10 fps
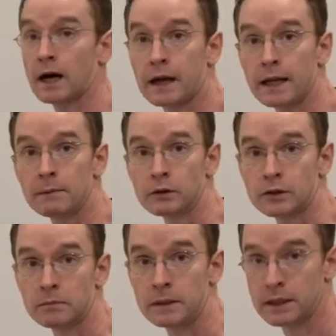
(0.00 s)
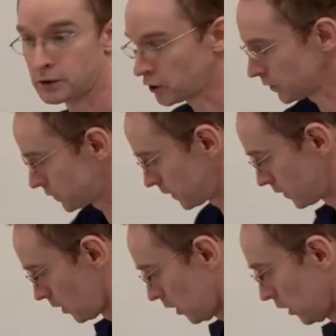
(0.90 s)
are not able to be
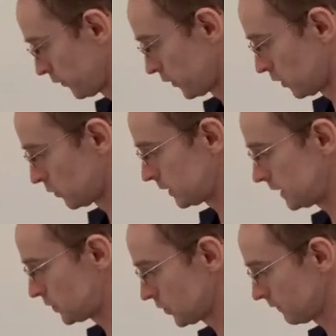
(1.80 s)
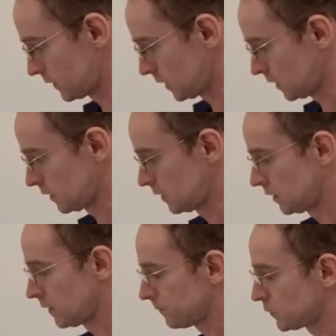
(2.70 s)
adjusted, although each of the
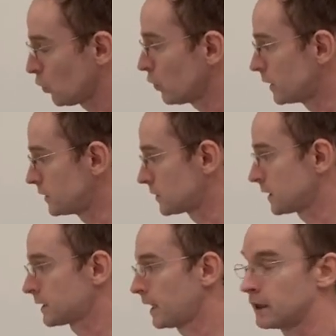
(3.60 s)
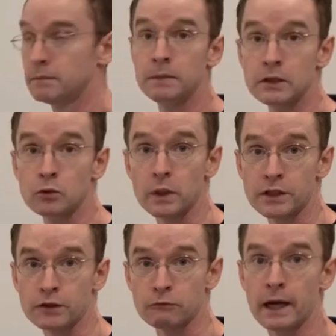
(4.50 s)
toys can be
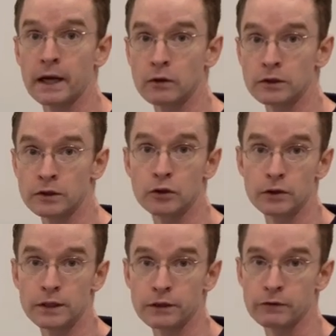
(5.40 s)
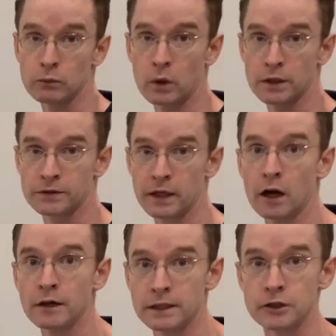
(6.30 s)
switched around to the different ones. They
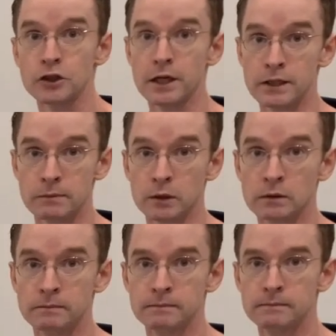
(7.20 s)
are interchangeable.